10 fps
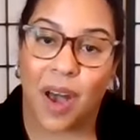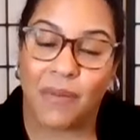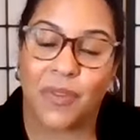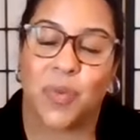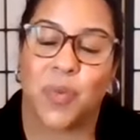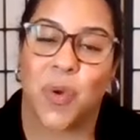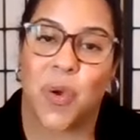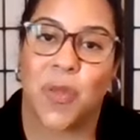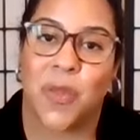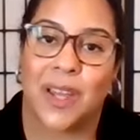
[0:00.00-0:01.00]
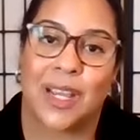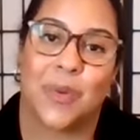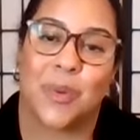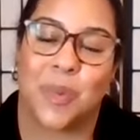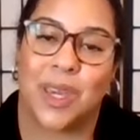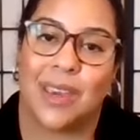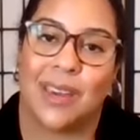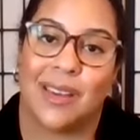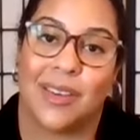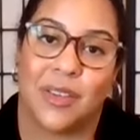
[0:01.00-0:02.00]
comfortable that it would
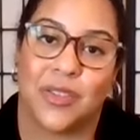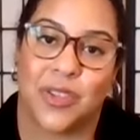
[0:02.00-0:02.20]
be a good